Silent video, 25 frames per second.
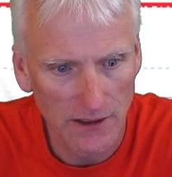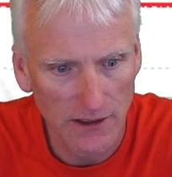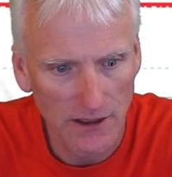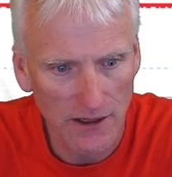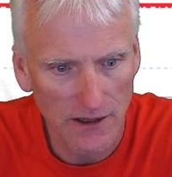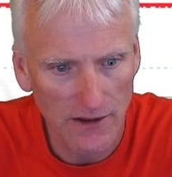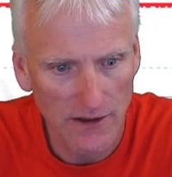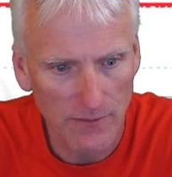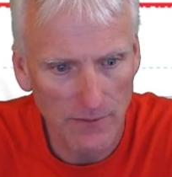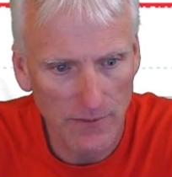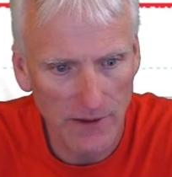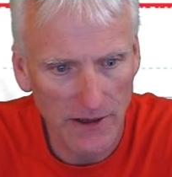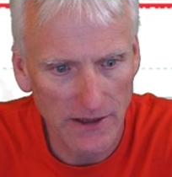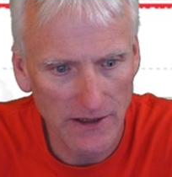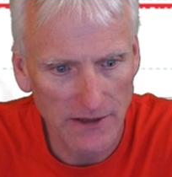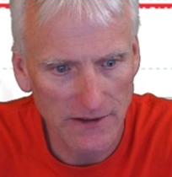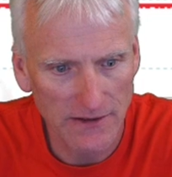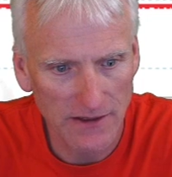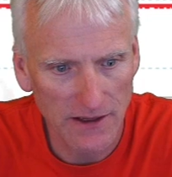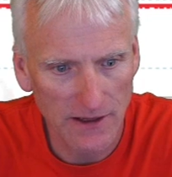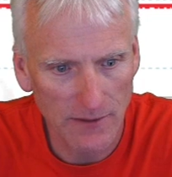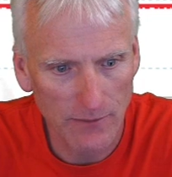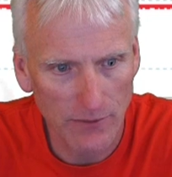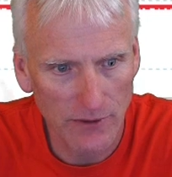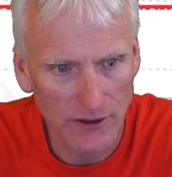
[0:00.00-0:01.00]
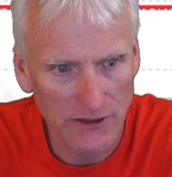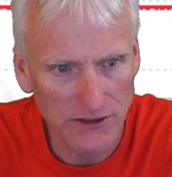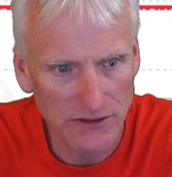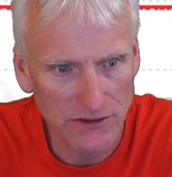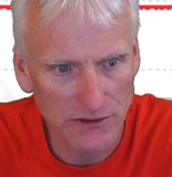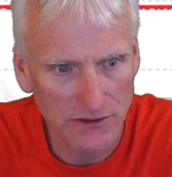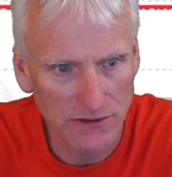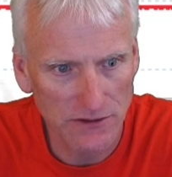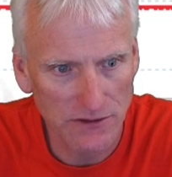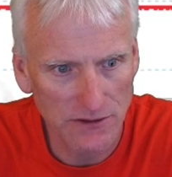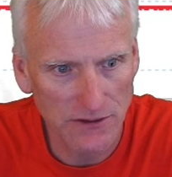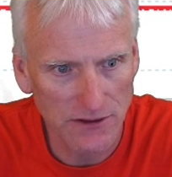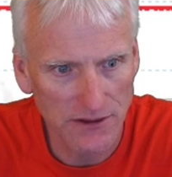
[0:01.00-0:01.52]
And then my intake
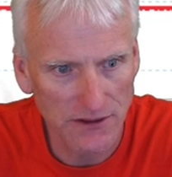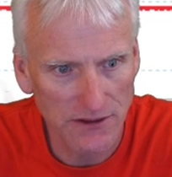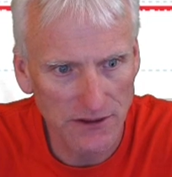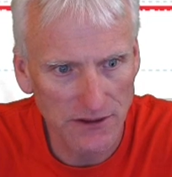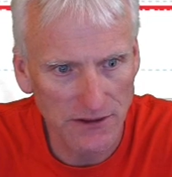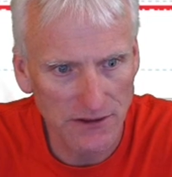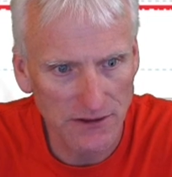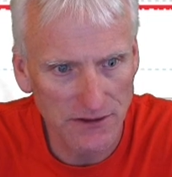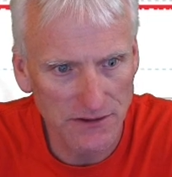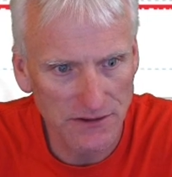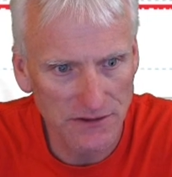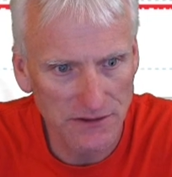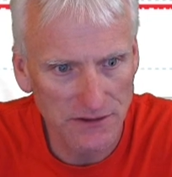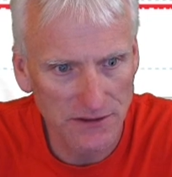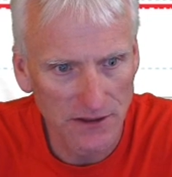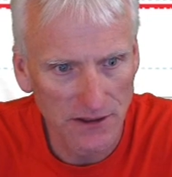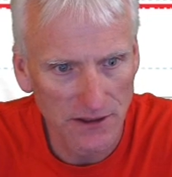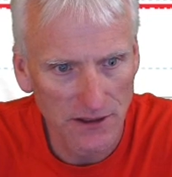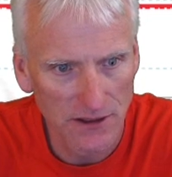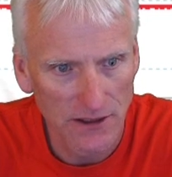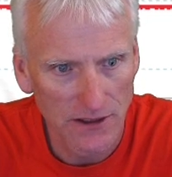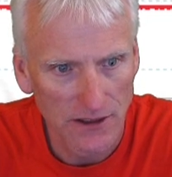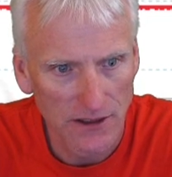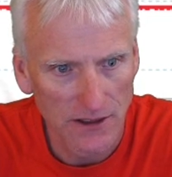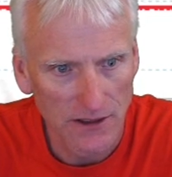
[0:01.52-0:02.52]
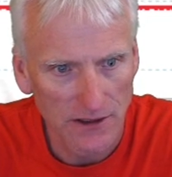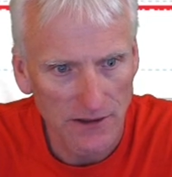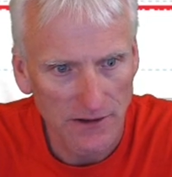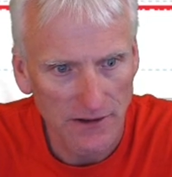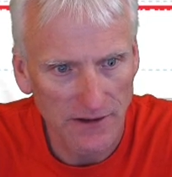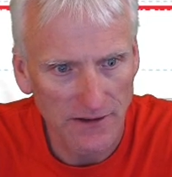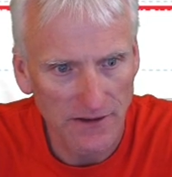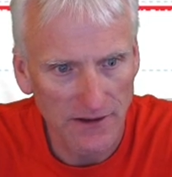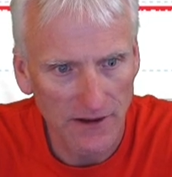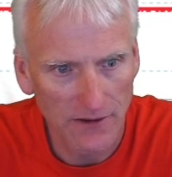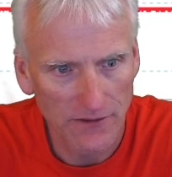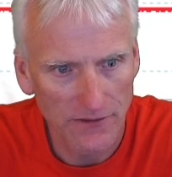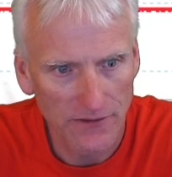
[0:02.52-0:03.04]
pressure is, the
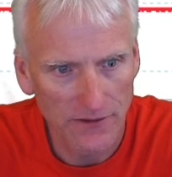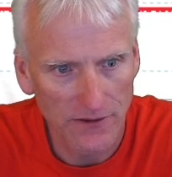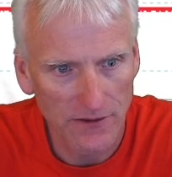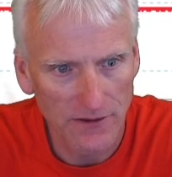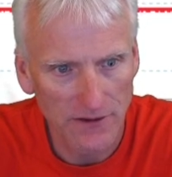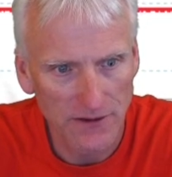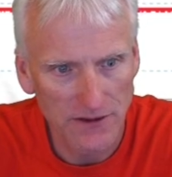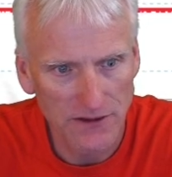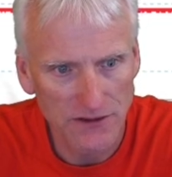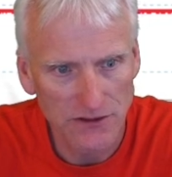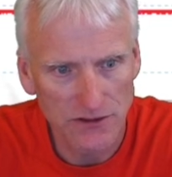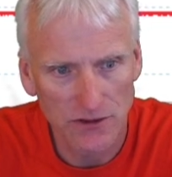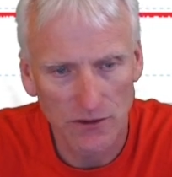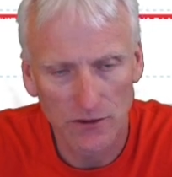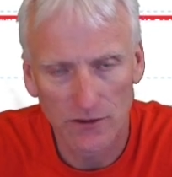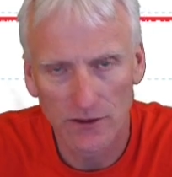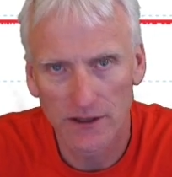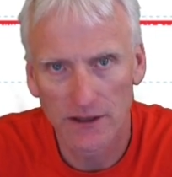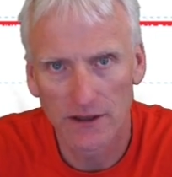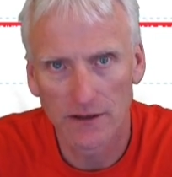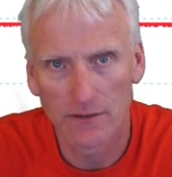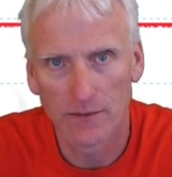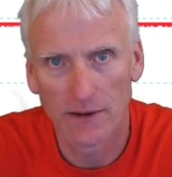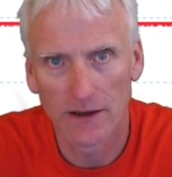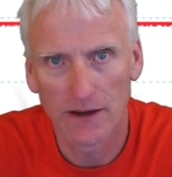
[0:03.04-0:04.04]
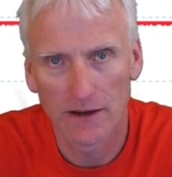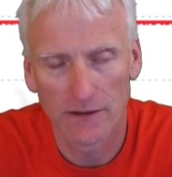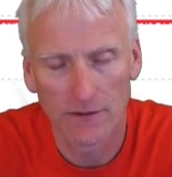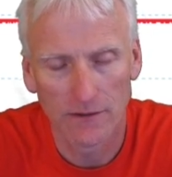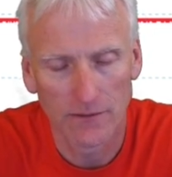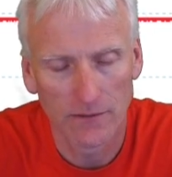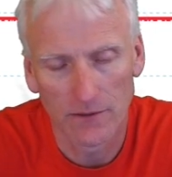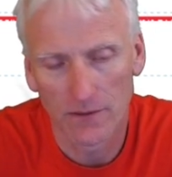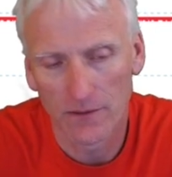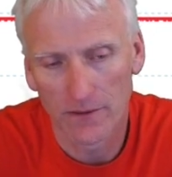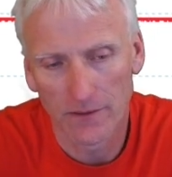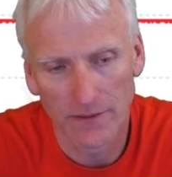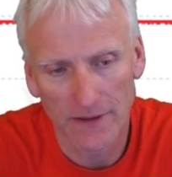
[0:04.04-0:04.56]
delta is showing at about
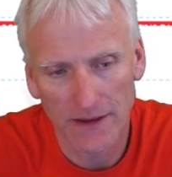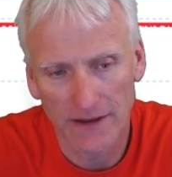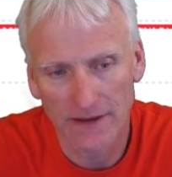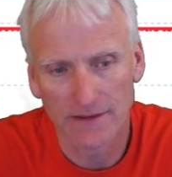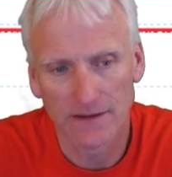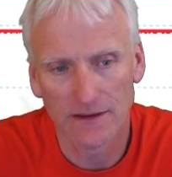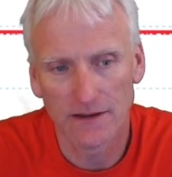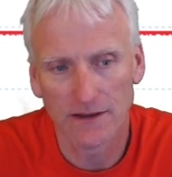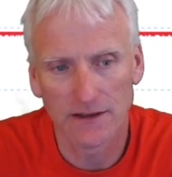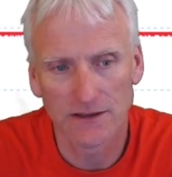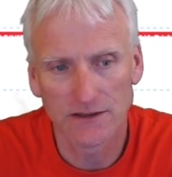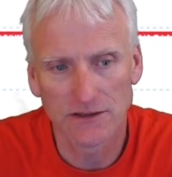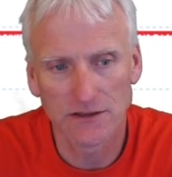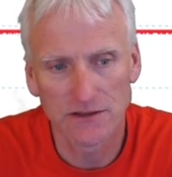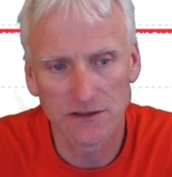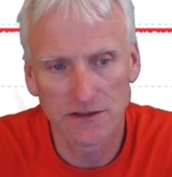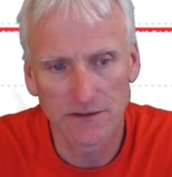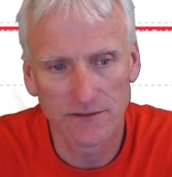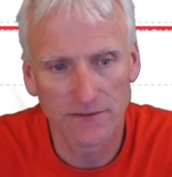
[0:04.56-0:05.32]
19 inches of